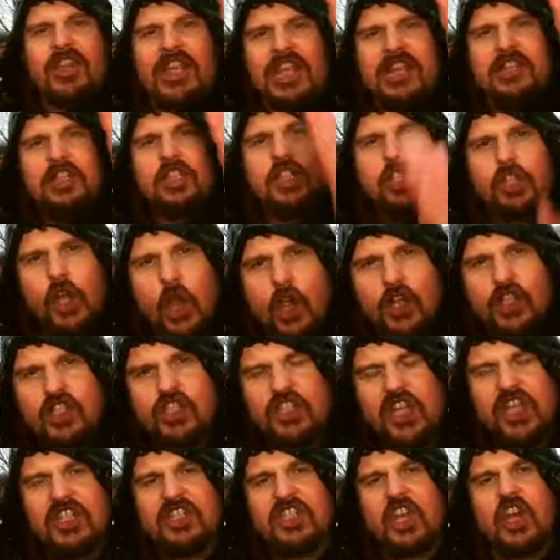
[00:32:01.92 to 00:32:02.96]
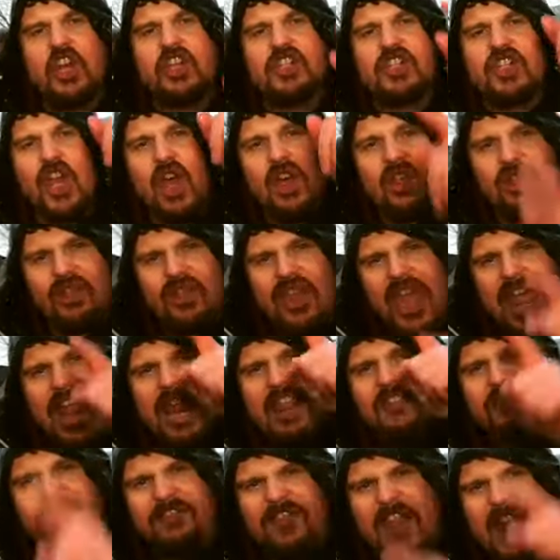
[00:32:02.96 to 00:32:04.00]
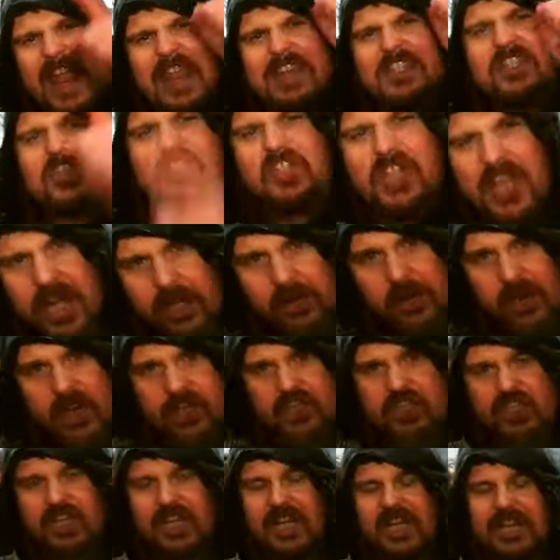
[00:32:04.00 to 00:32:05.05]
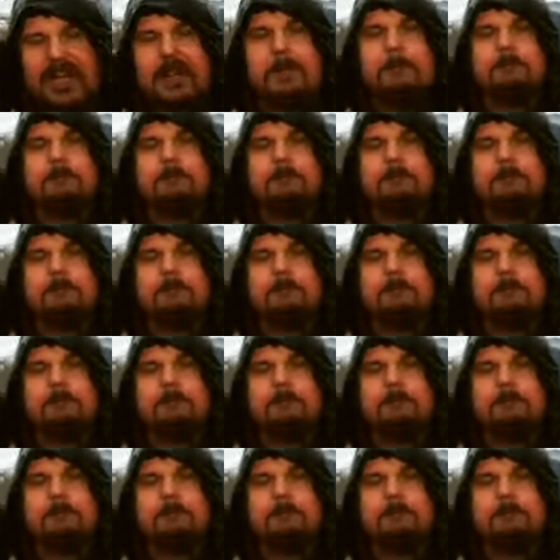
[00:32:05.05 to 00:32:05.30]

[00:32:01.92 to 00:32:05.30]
the injustices that they face seriously